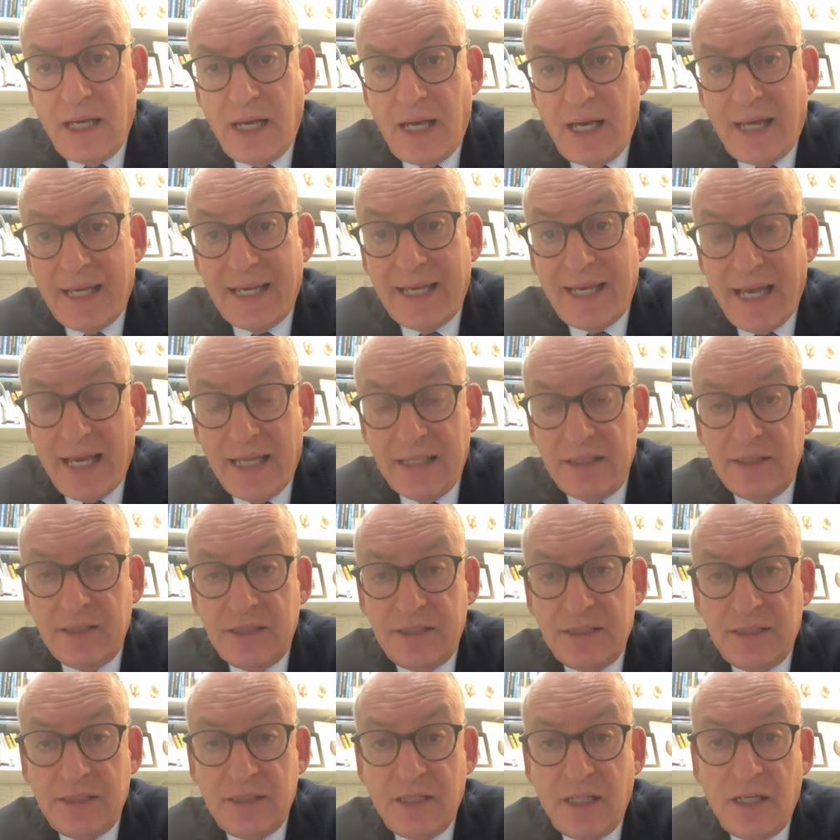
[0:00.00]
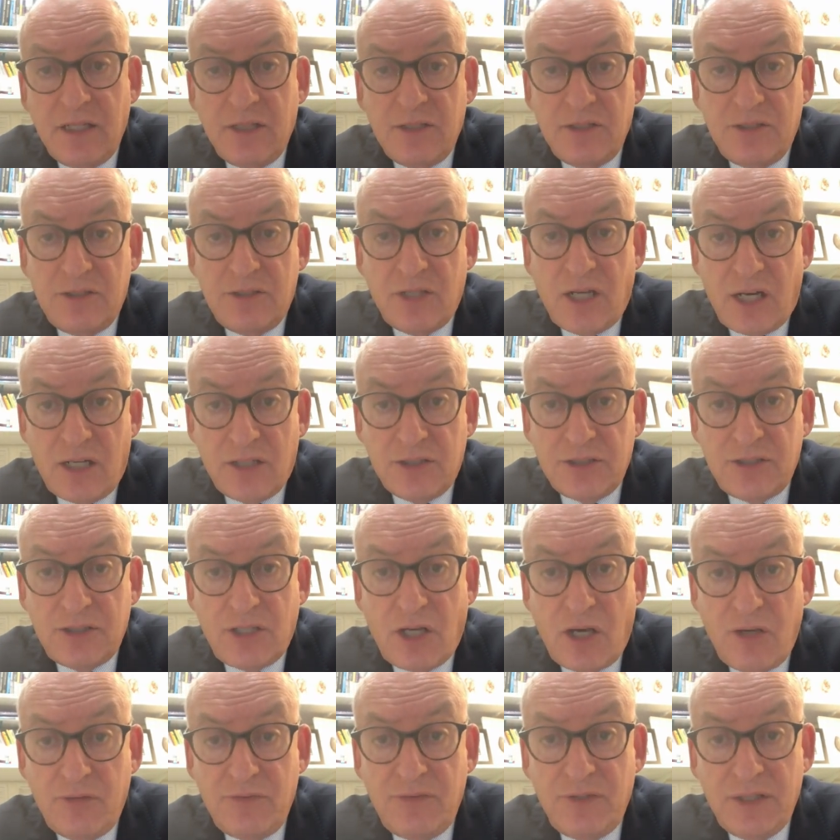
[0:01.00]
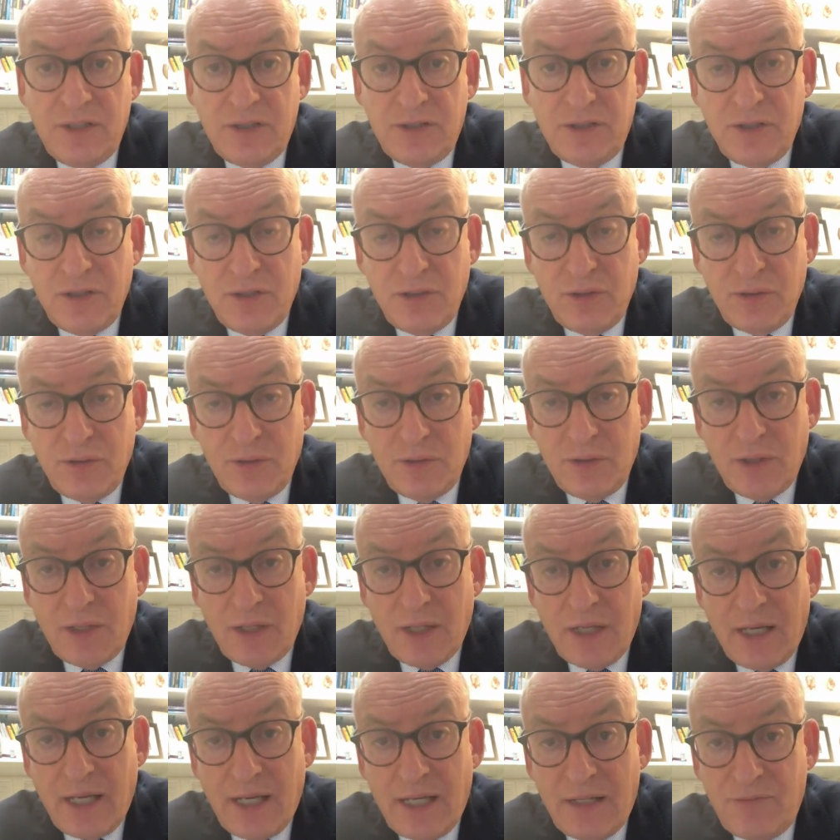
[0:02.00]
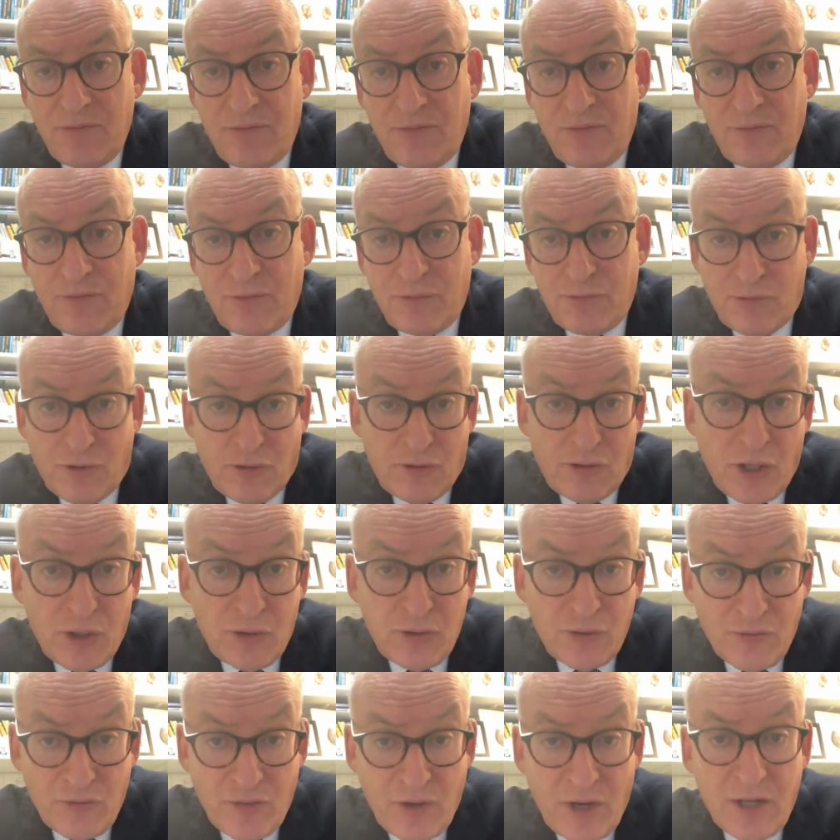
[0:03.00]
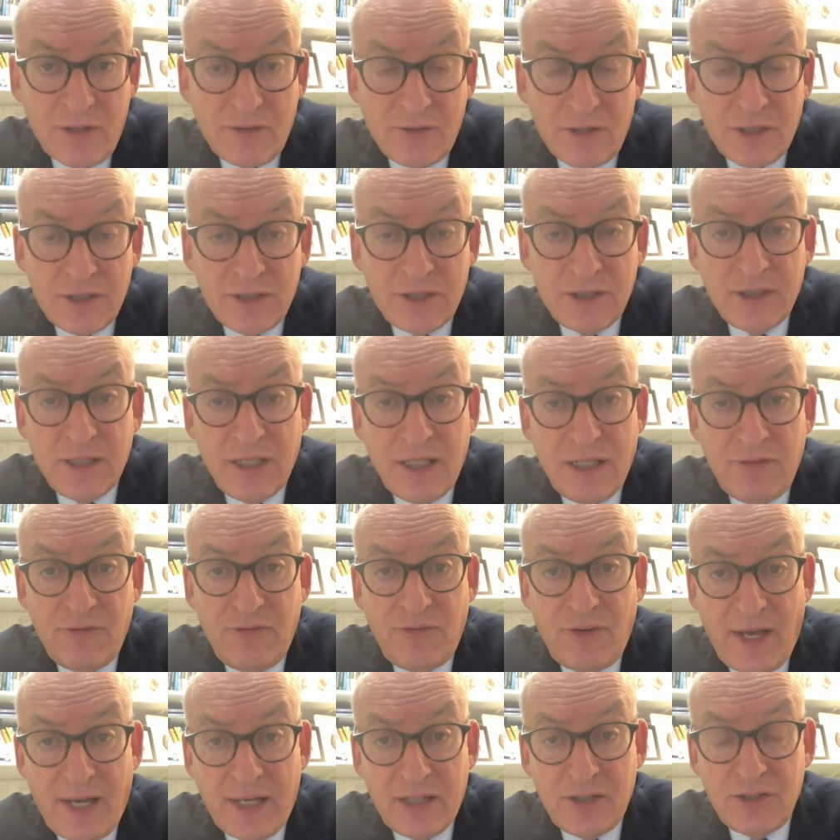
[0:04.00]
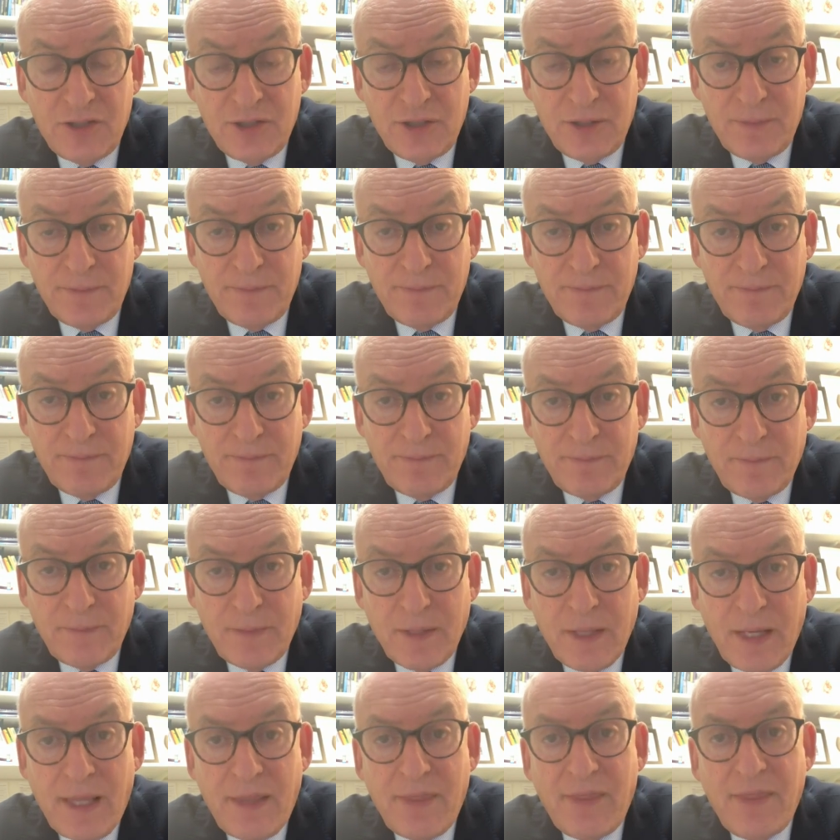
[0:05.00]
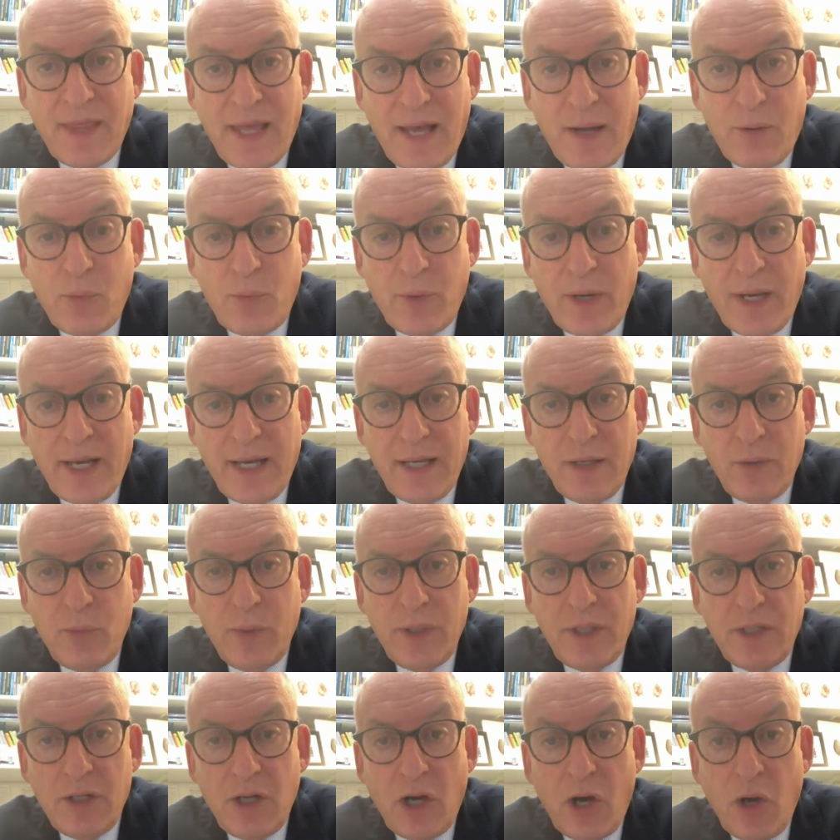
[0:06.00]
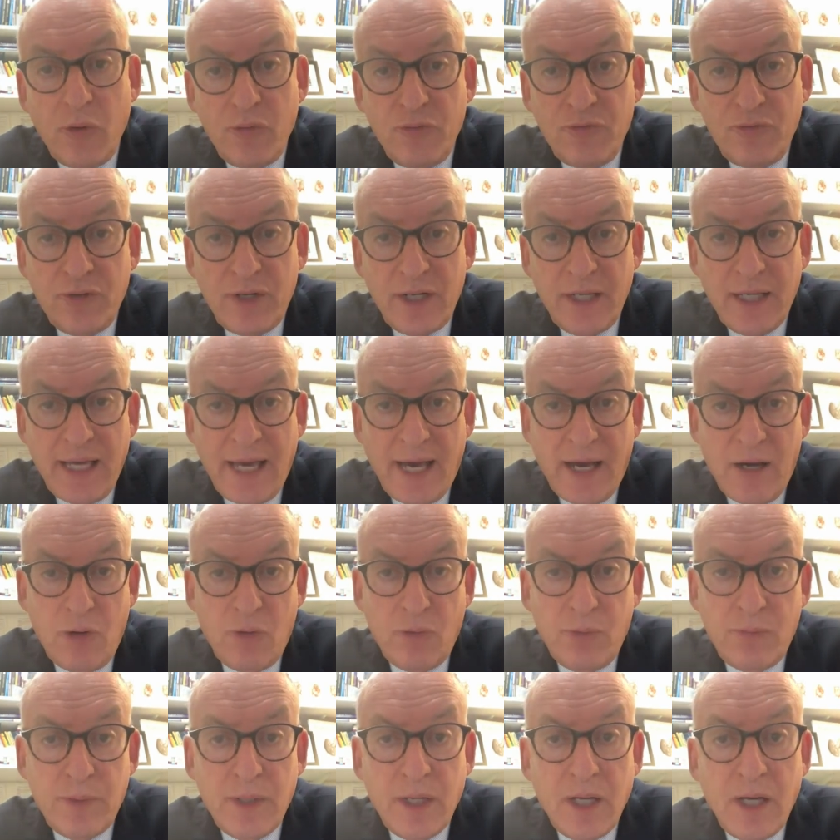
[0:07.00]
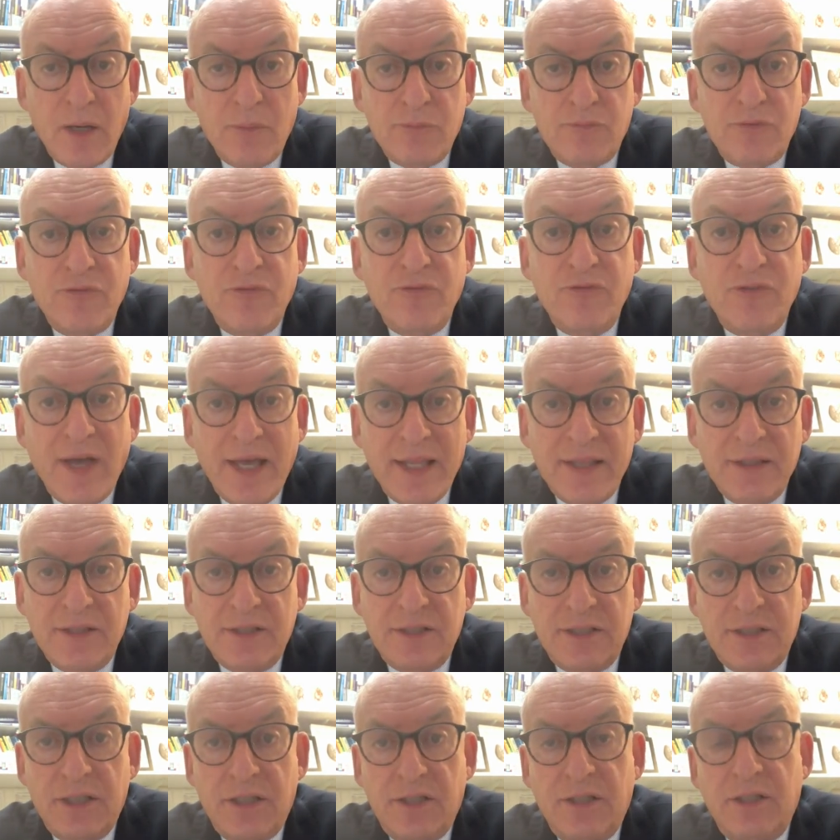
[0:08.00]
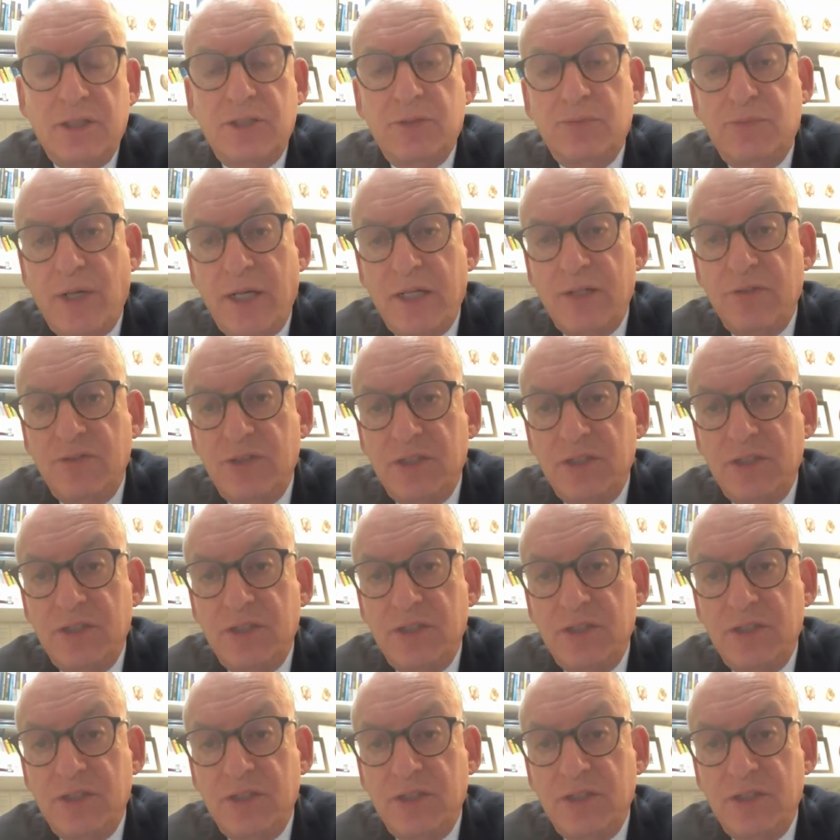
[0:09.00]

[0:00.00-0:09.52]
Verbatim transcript: against SARS CoV two coronavirus infection. And that way we could hopefully help prevent the spread of